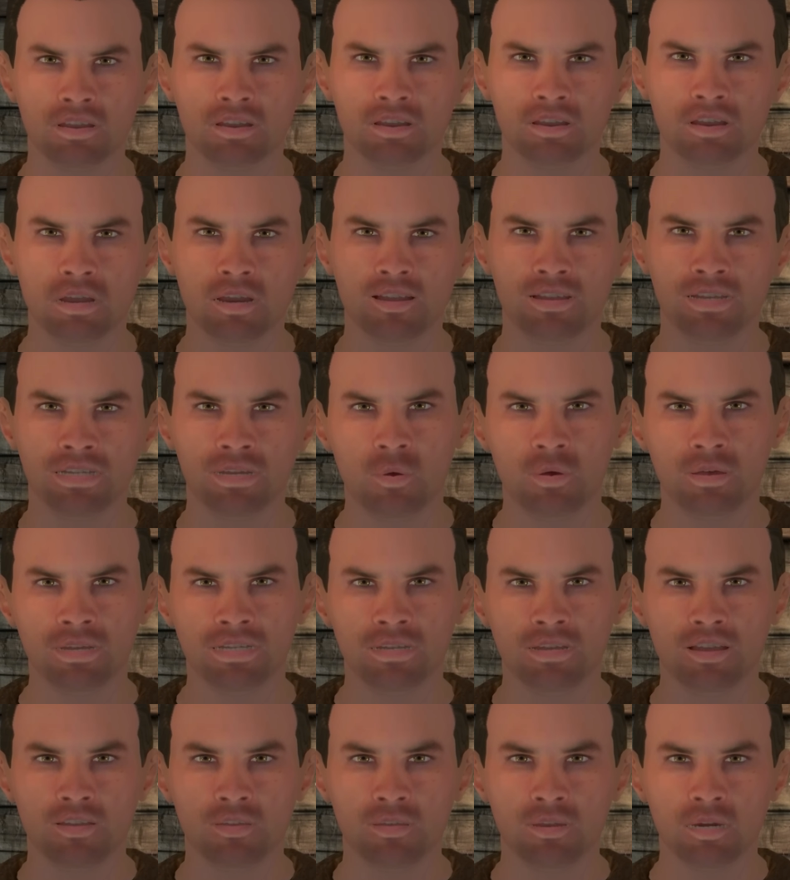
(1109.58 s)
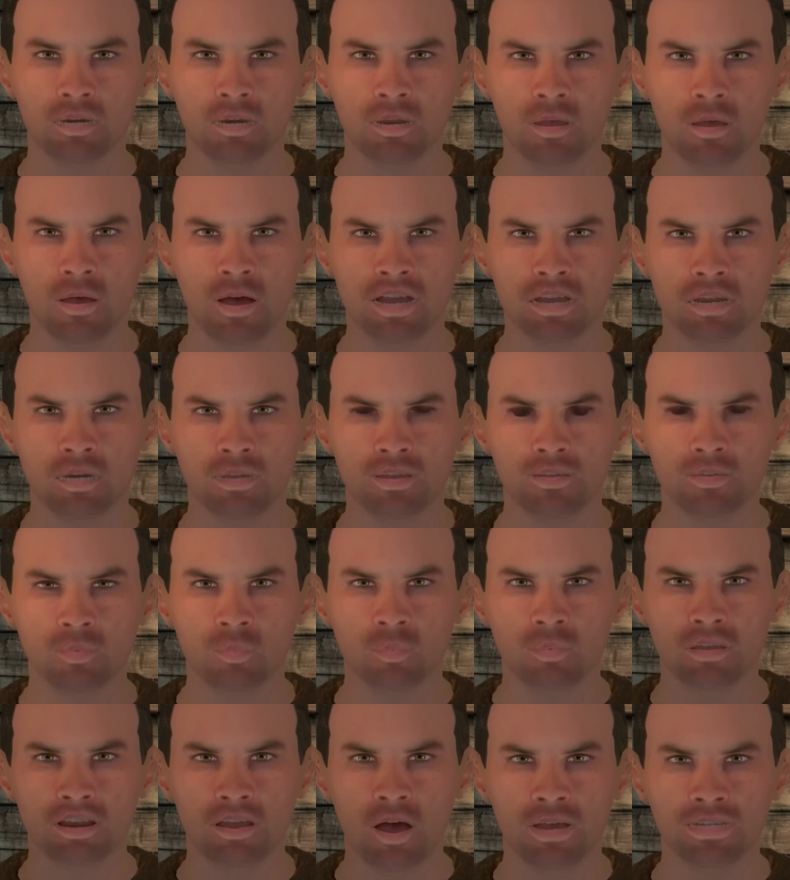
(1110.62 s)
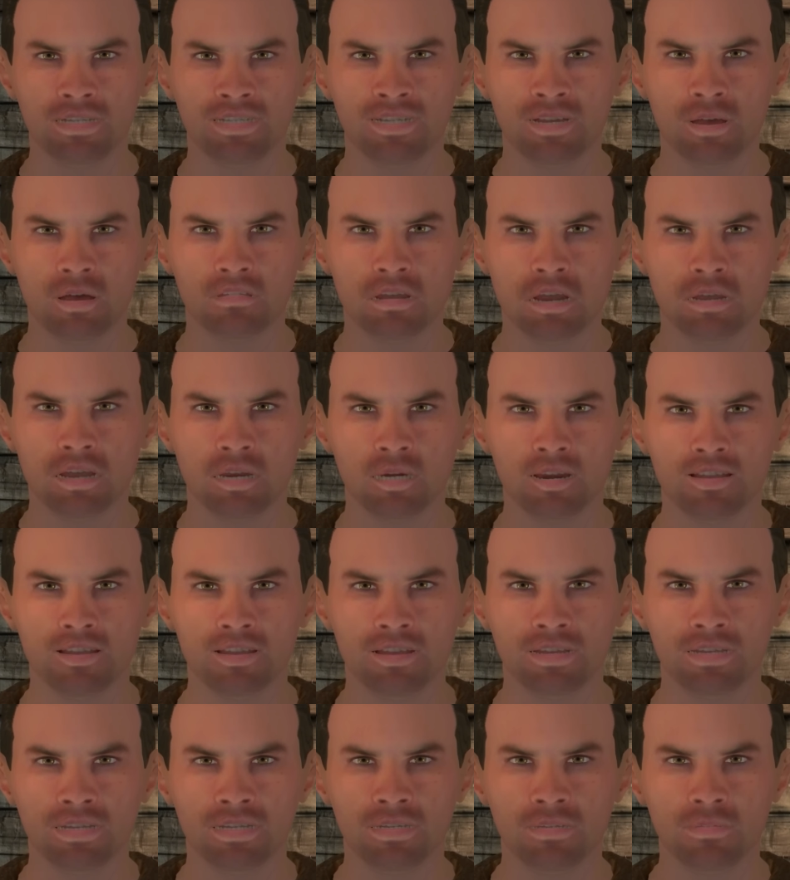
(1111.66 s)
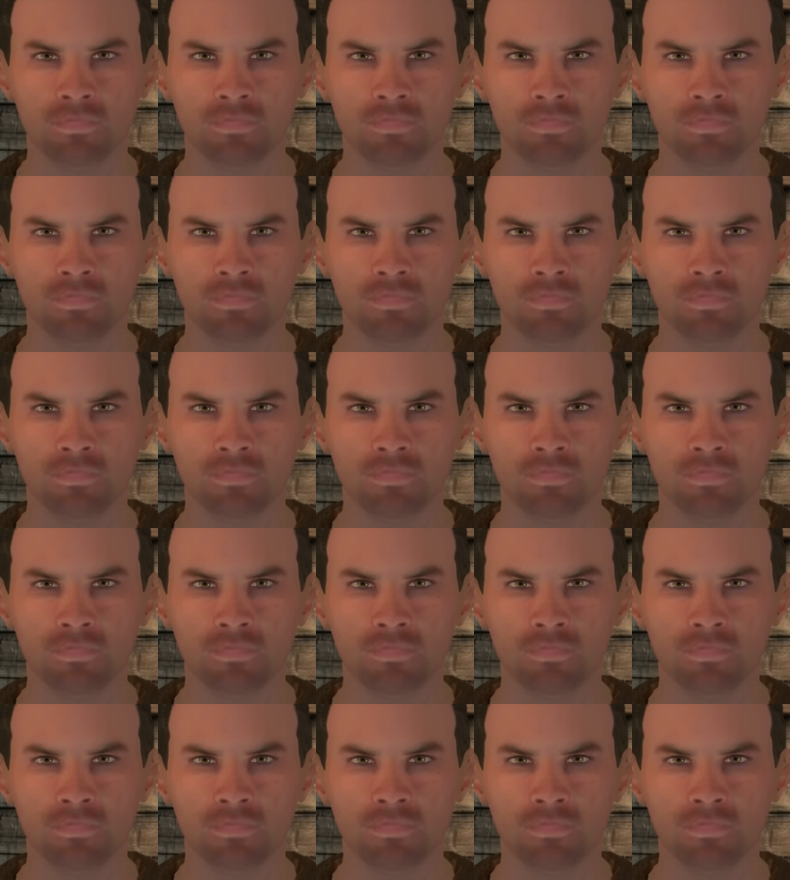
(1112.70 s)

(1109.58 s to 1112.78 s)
Then I saw Cerridor looking at her with those coveting eyes.